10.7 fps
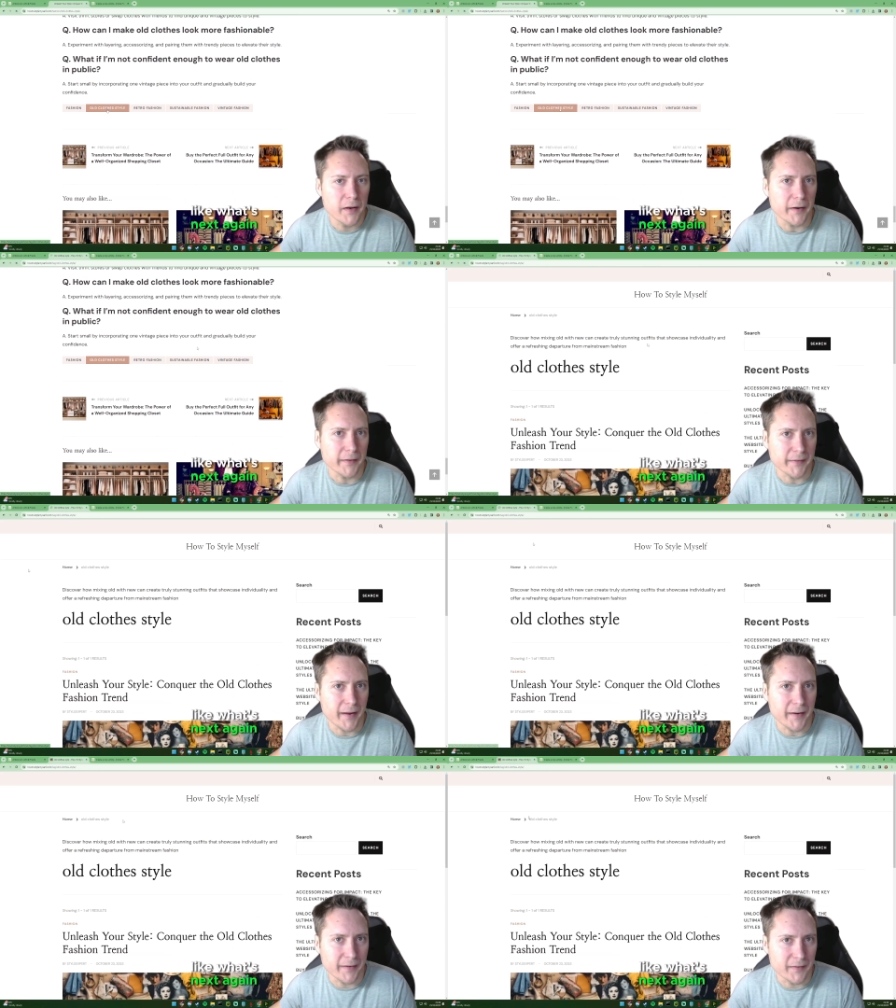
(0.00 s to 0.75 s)
And
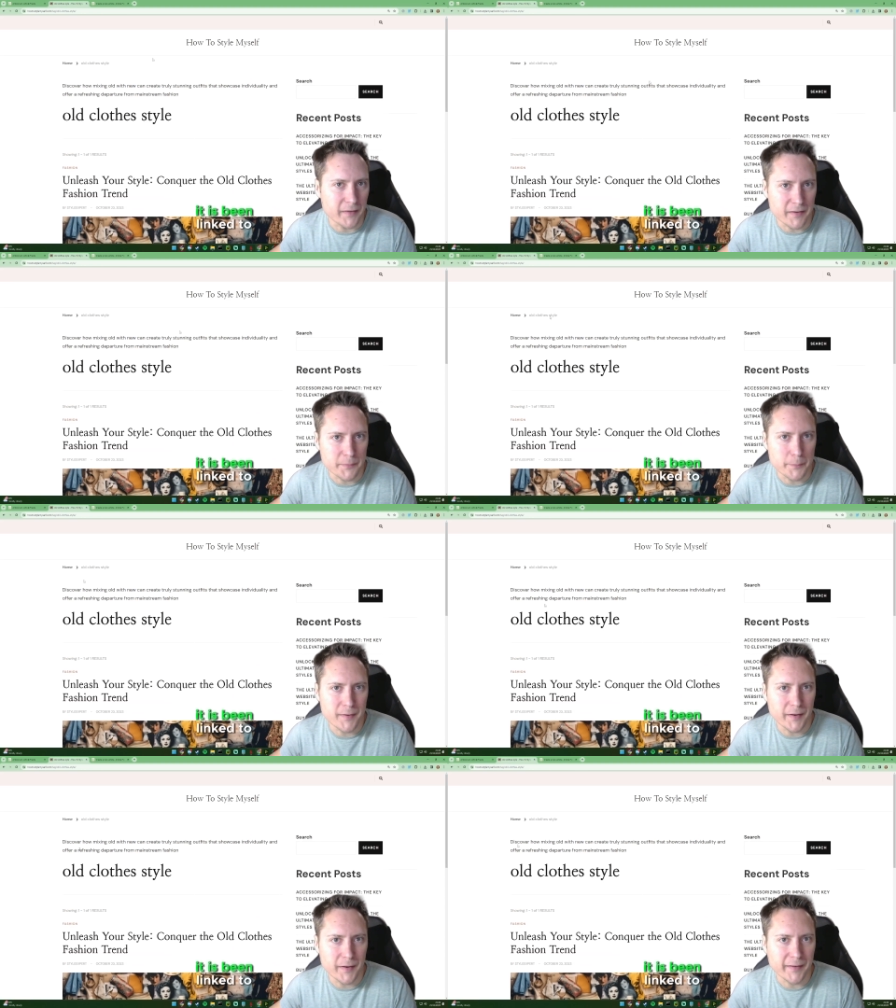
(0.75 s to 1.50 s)
again, it's
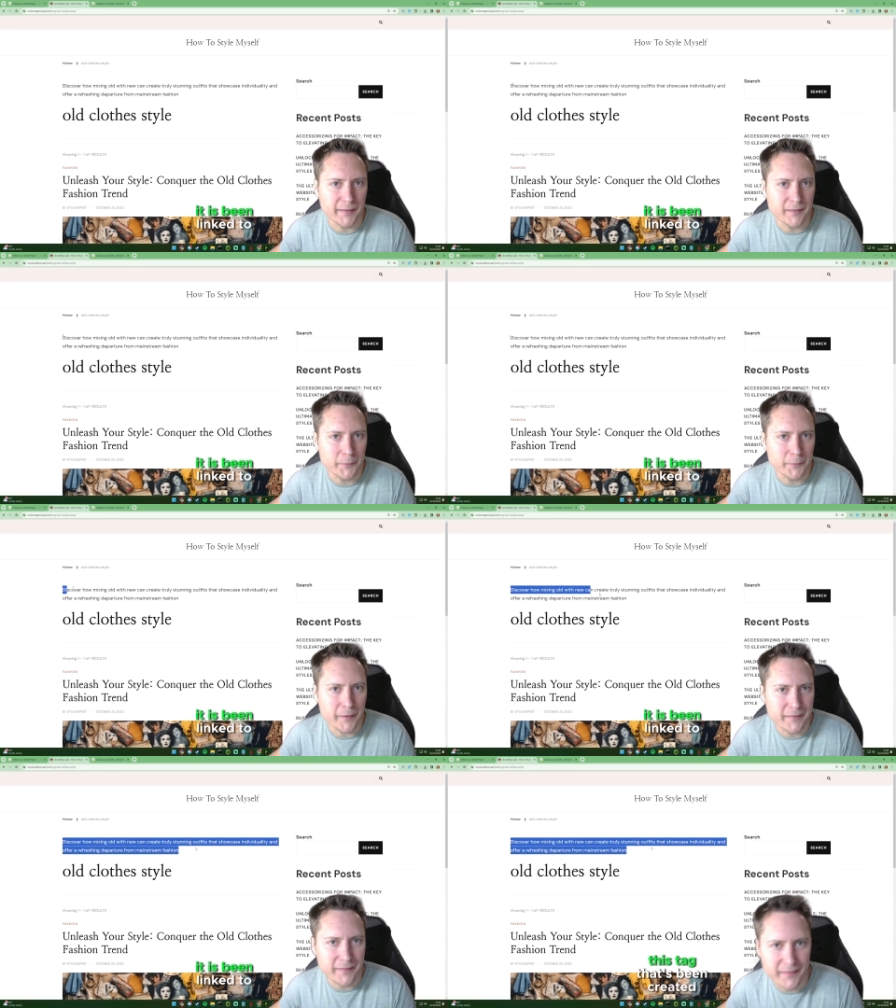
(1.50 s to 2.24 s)
been linked. You'll
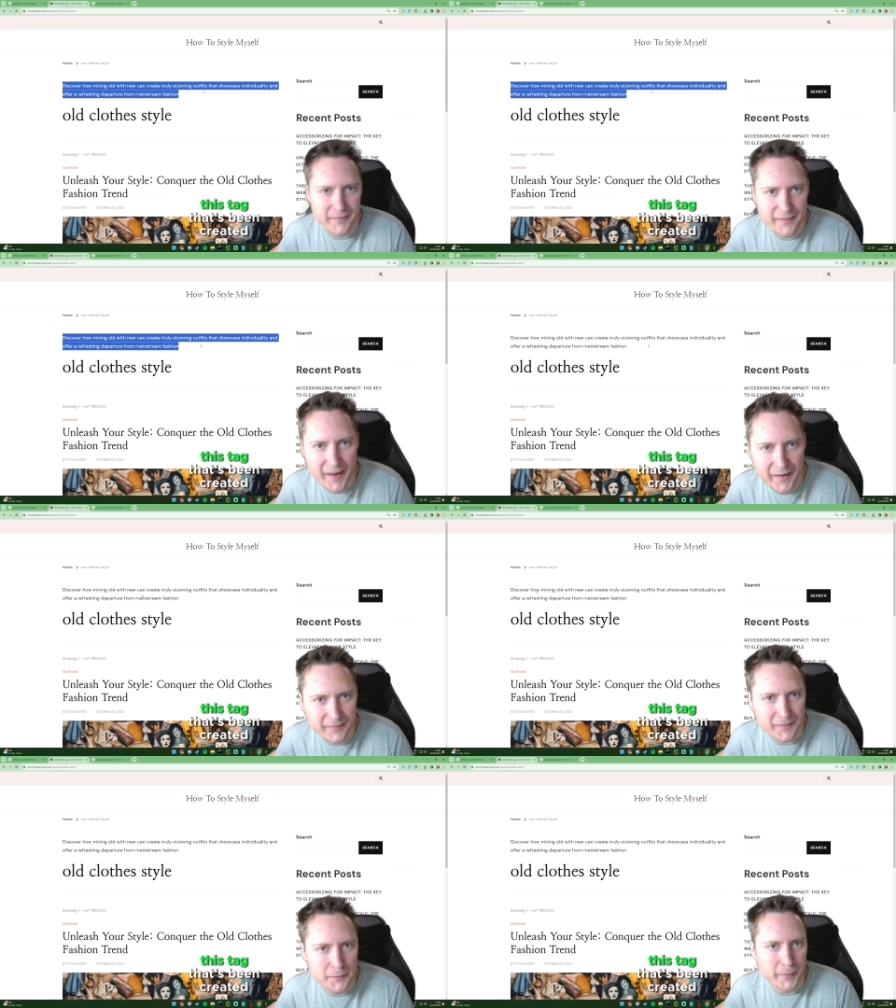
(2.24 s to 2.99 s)
notice this
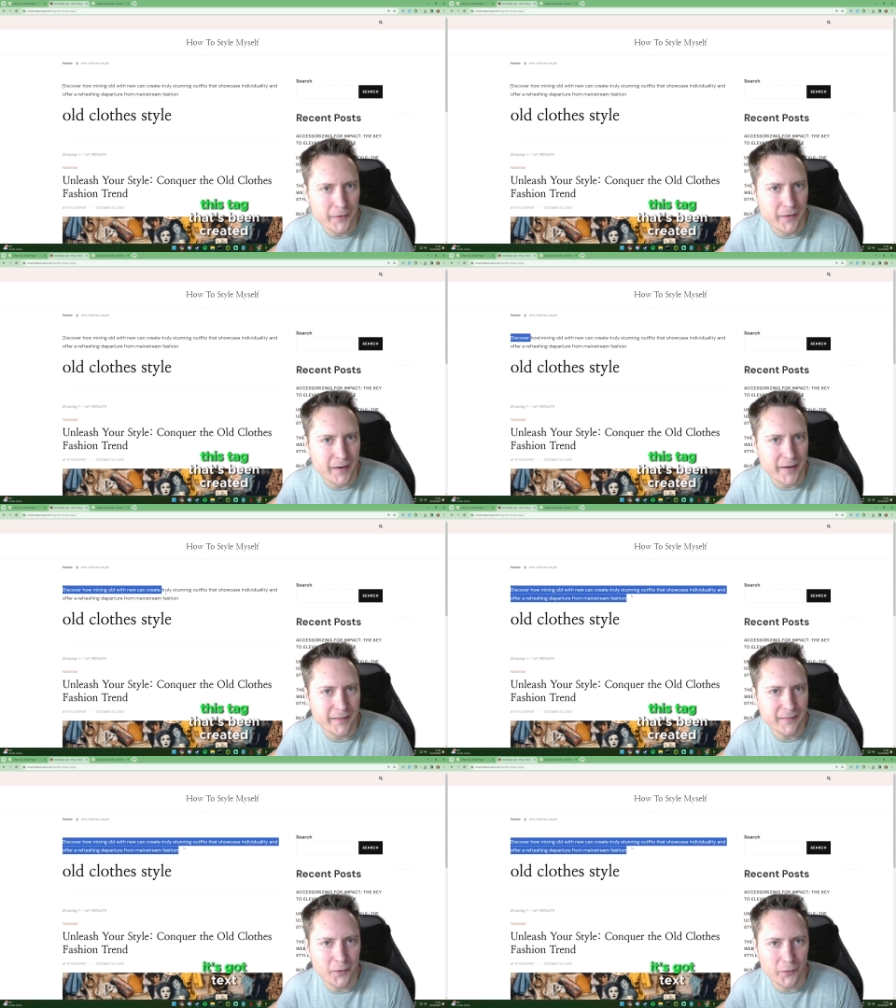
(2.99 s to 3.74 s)
tag that's been
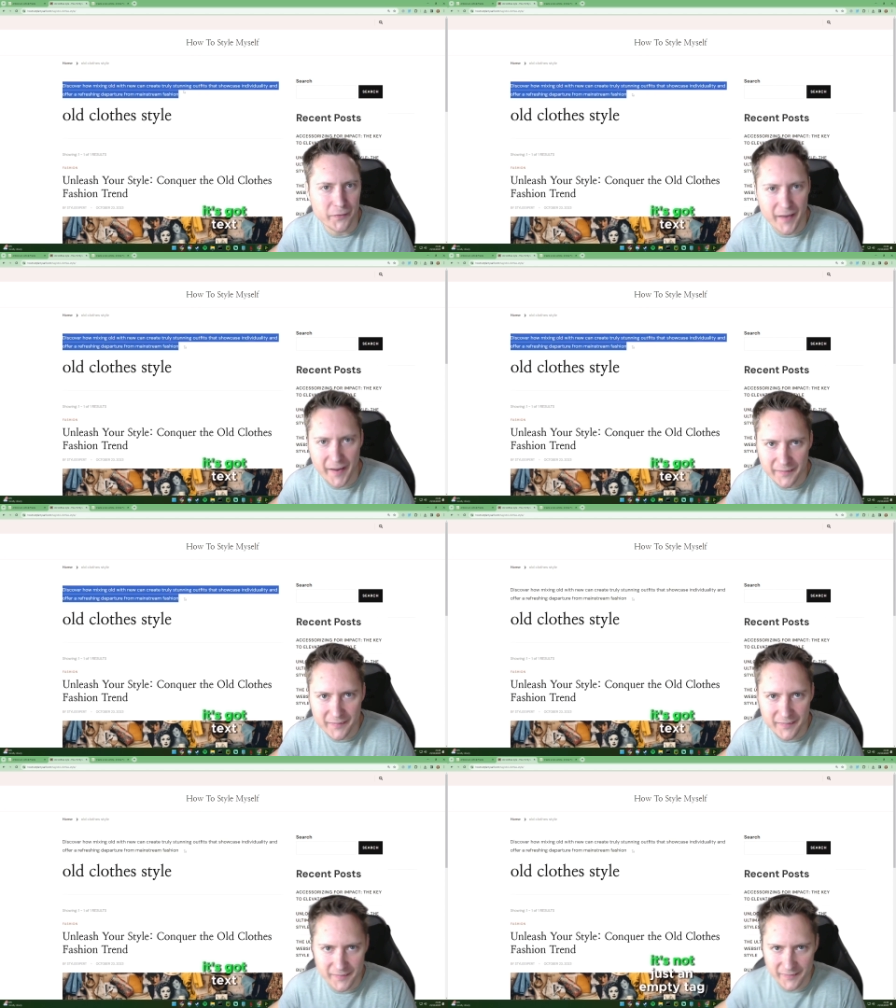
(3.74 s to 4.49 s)
created has got
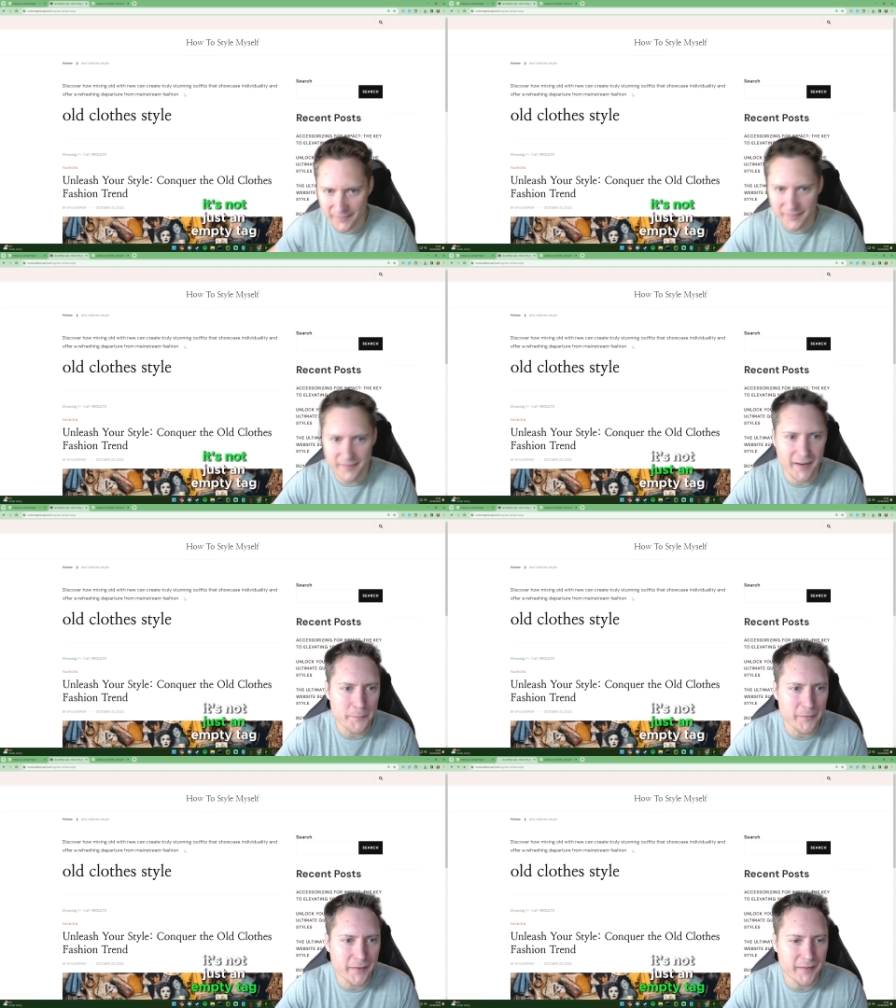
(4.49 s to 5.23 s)
text. It's not just an
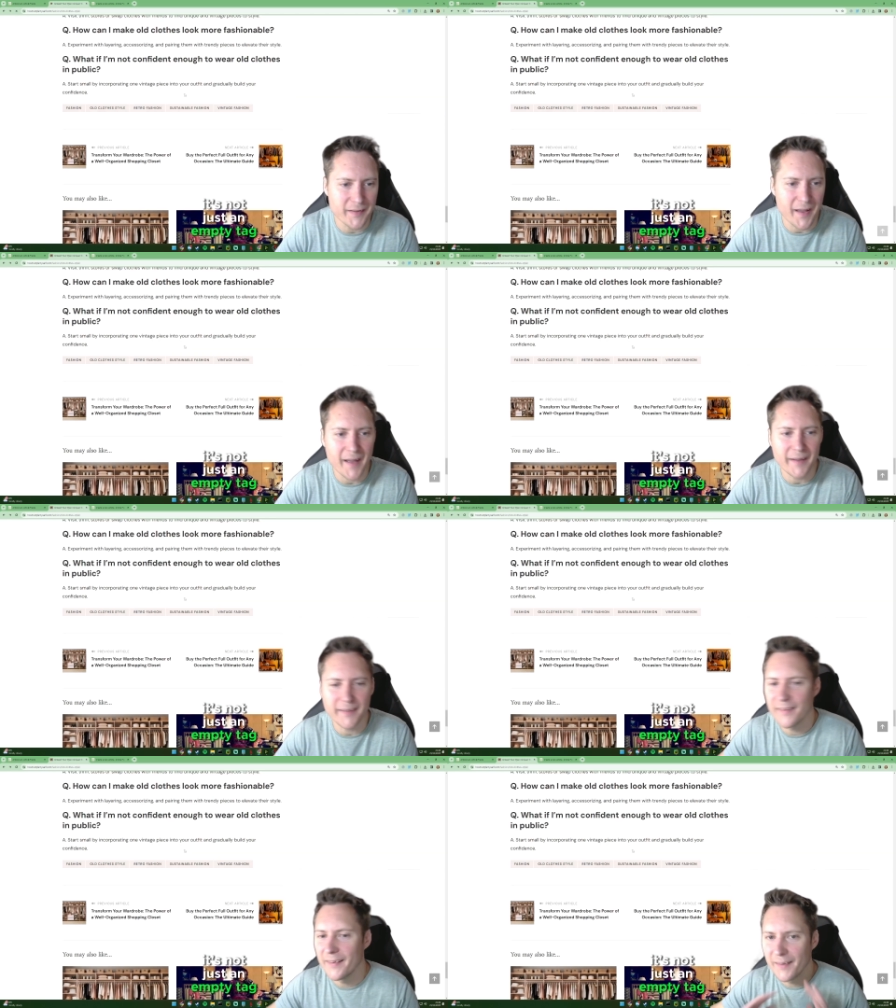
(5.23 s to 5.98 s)
empty
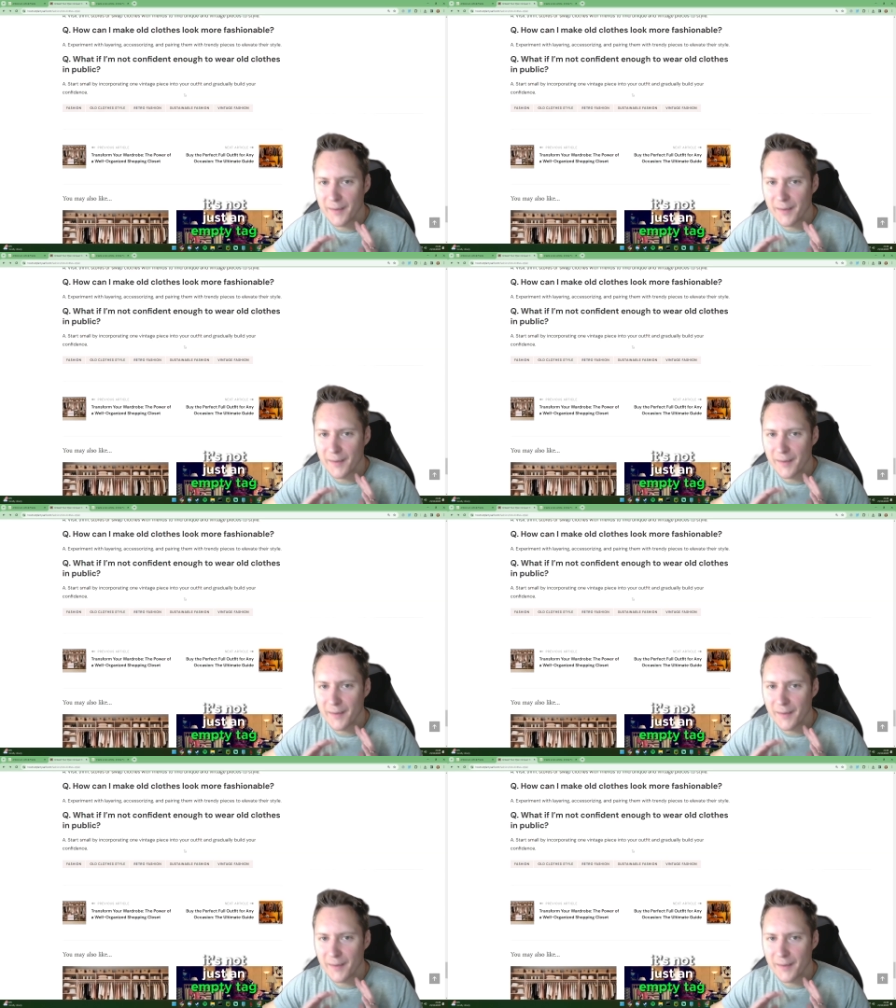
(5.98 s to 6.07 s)
tag.